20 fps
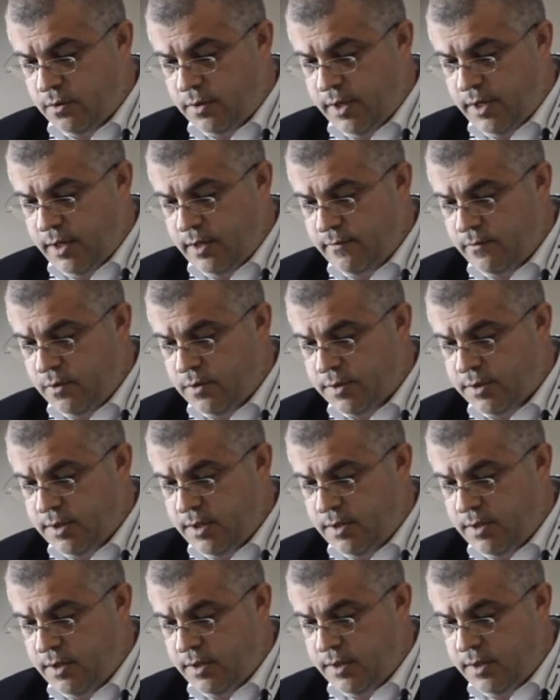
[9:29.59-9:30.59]
Origen was
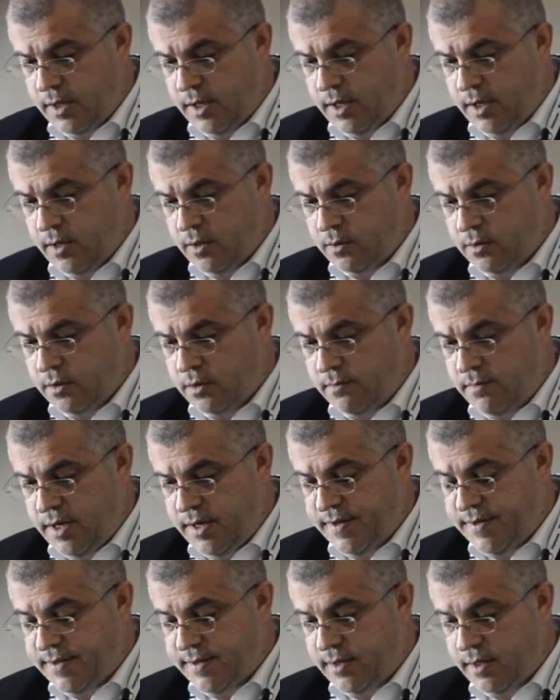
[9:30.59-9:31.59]
in the decree on the
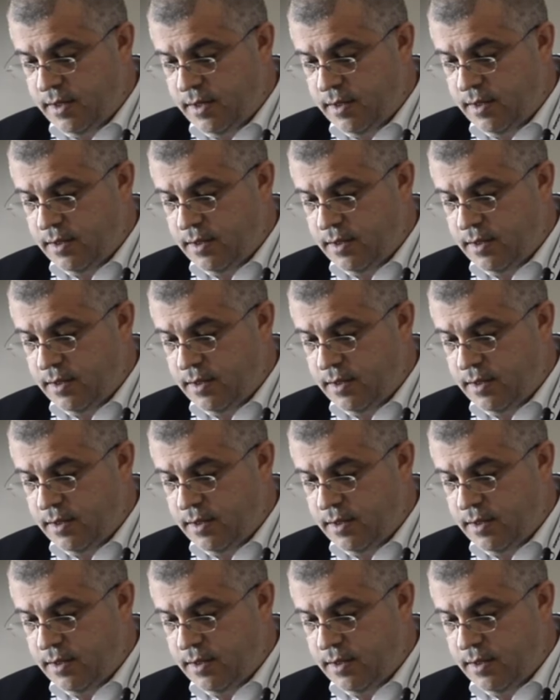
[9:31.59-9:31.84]
ministry